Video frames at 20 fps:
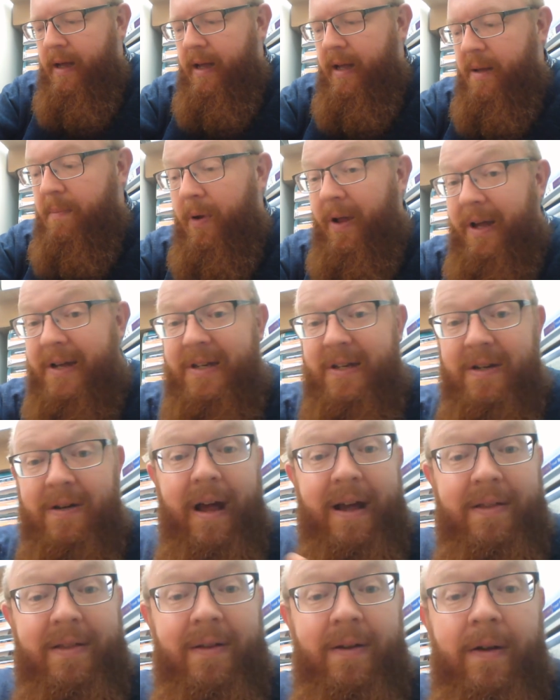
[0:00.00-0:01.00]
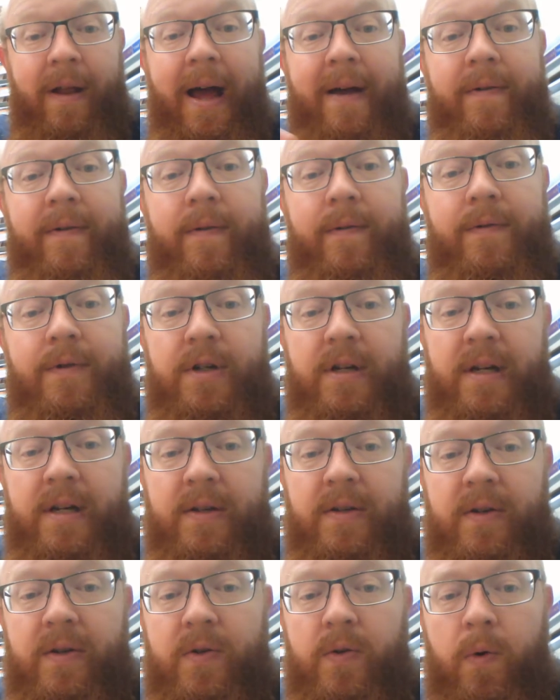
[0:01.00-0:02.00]
in places like the life of
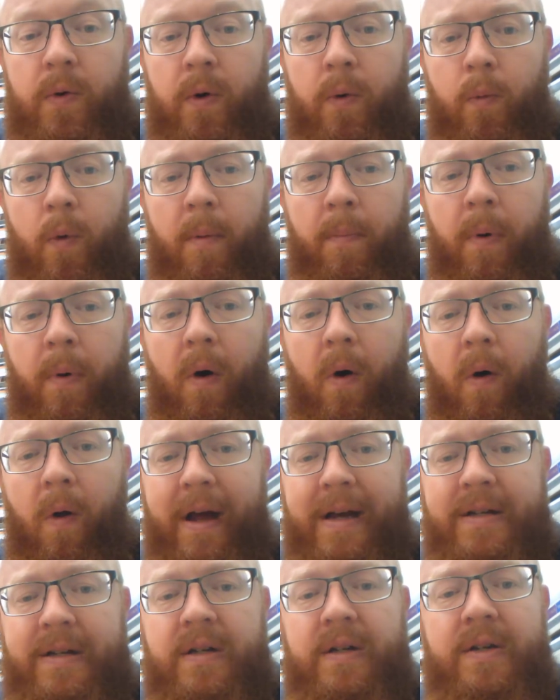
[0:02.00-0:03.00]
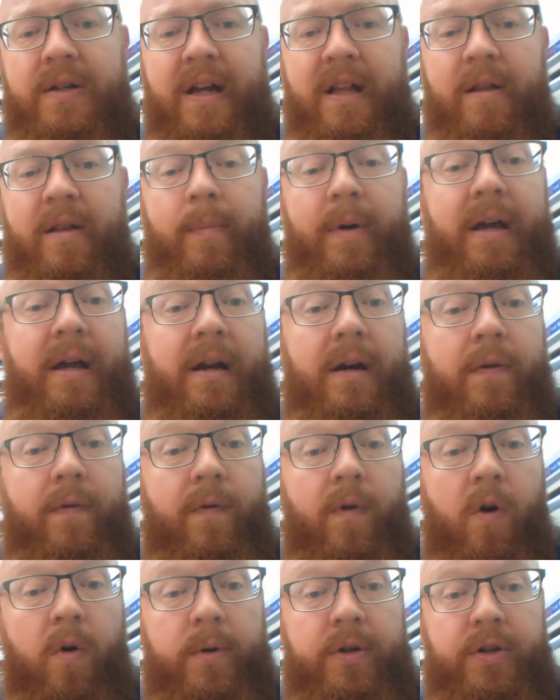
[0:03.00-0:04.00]
Jesus or in what Paul has to say at the beginning of
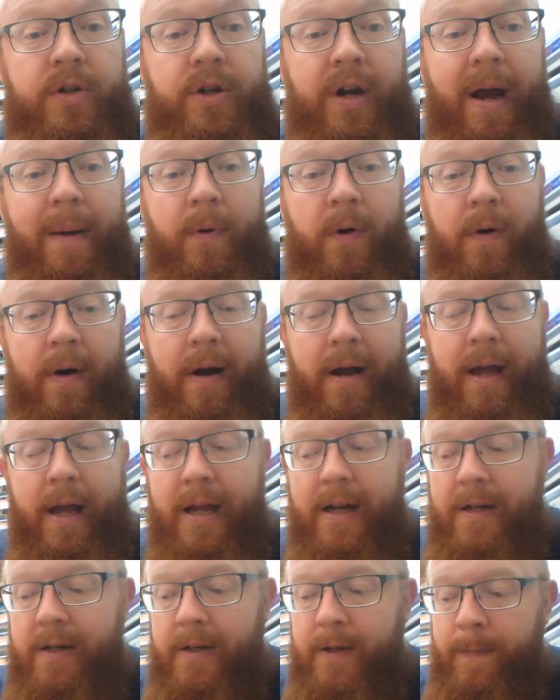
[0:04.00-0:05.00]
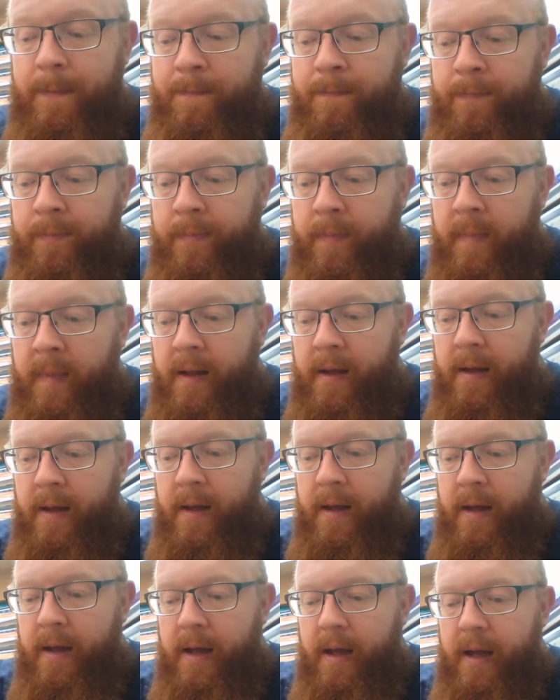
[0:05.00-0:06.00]
Romans chapter 8.
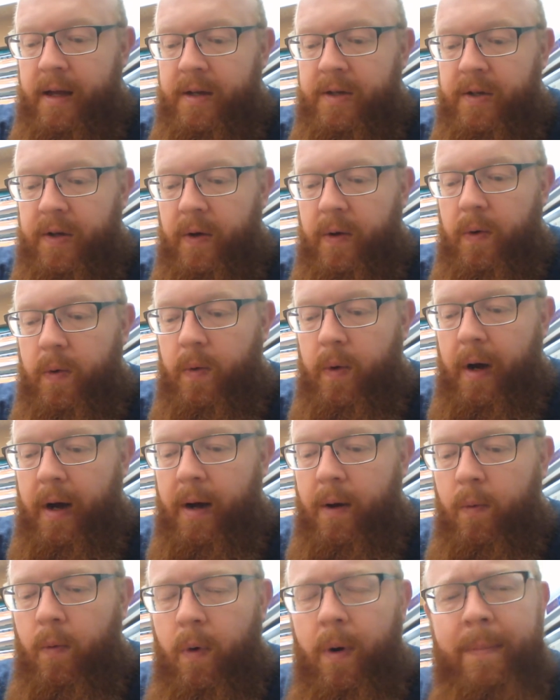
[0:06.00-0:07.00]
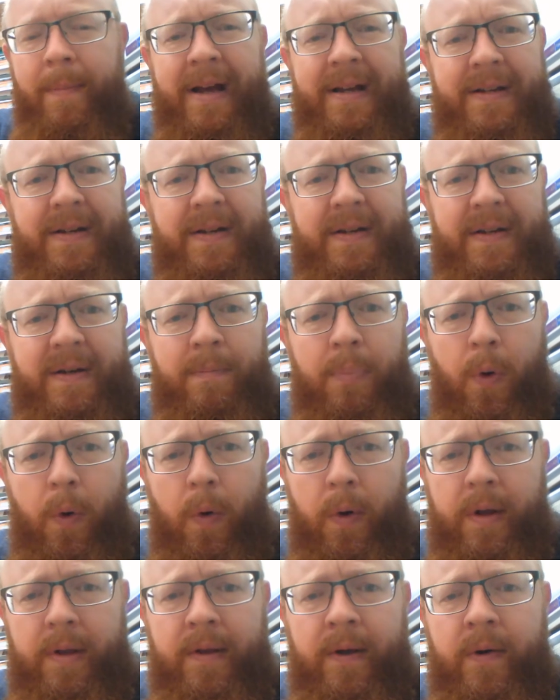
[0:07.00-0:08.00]
And so what makes this
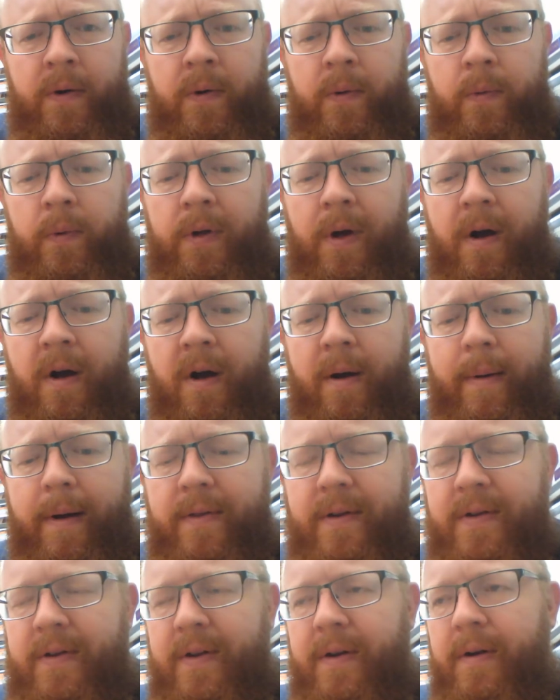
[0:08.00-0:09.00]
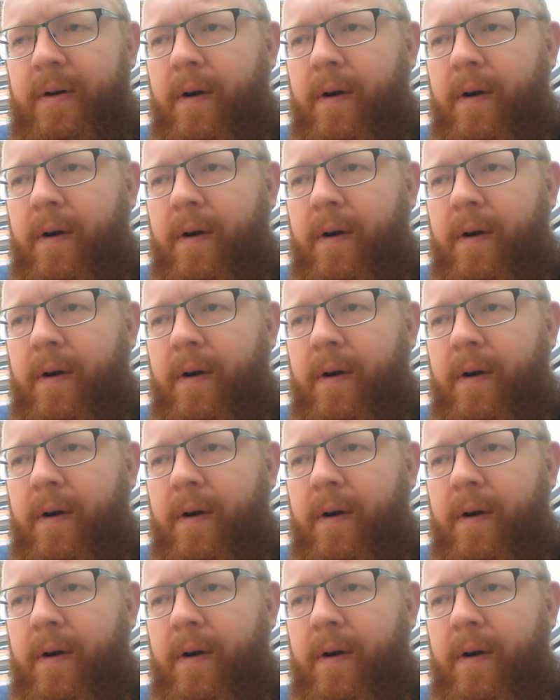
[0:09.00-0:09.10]
important, though, and we'll talk about this at